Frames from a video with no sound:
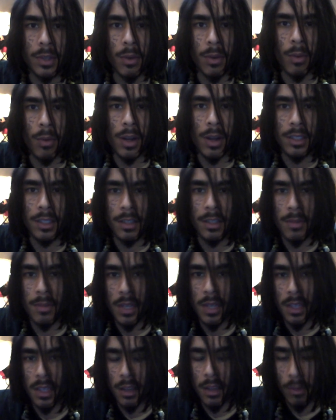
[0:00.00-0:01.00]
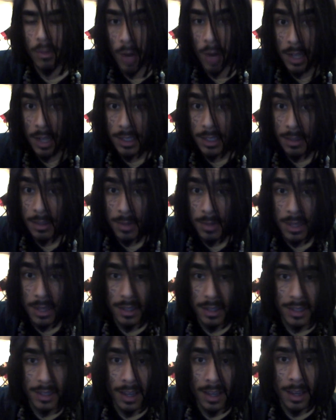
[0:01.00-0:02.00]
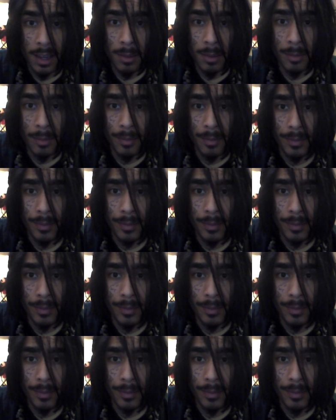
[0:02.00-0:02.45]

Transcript: wants to be the same.